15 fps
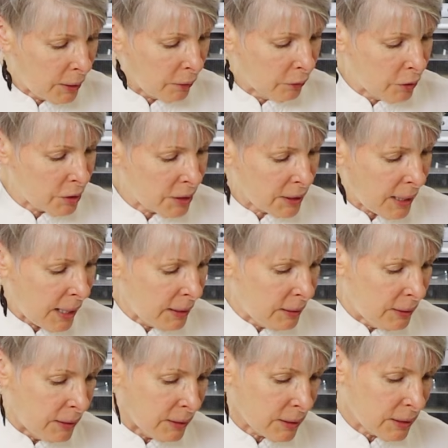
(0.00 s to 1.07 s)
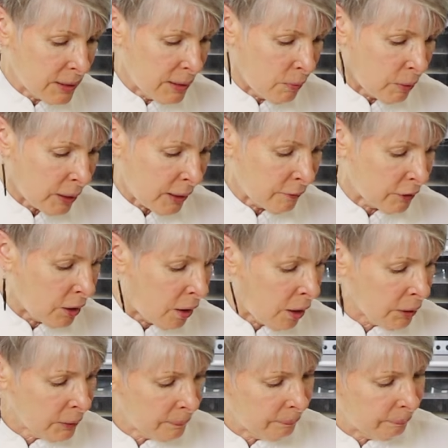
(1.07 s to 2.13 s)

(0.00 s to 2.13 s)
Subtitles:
it on the side here, see what I've got.